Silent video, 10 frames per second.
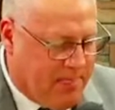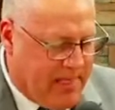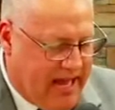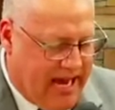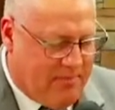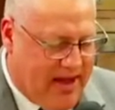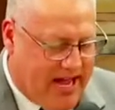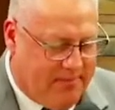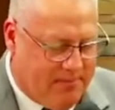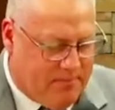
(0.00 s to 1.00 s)

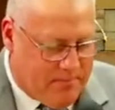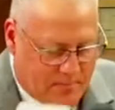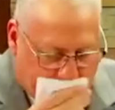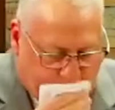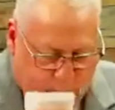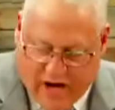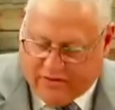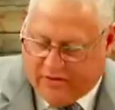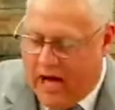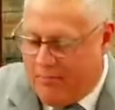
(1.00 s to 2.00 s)
Amen. Praise
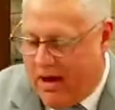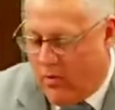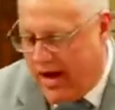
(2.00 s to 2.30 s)
God. My wife